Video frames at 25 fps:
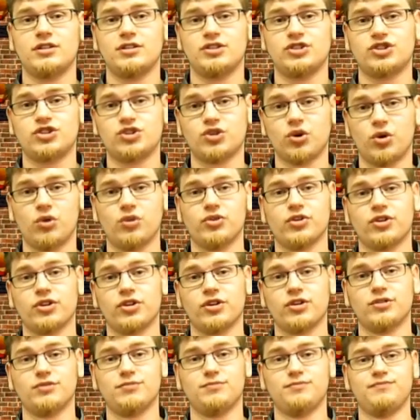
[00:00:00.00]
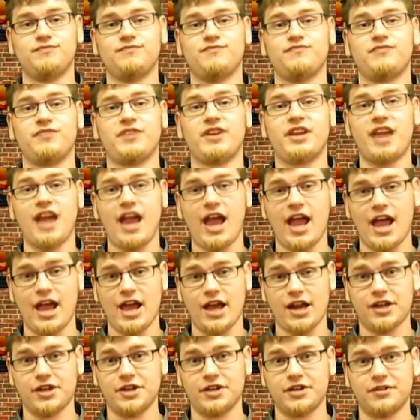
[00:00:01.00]
shoulder
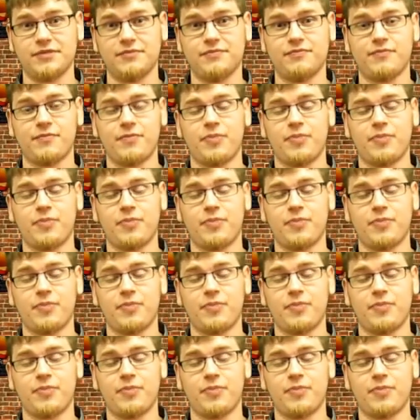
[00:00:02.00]
cannon.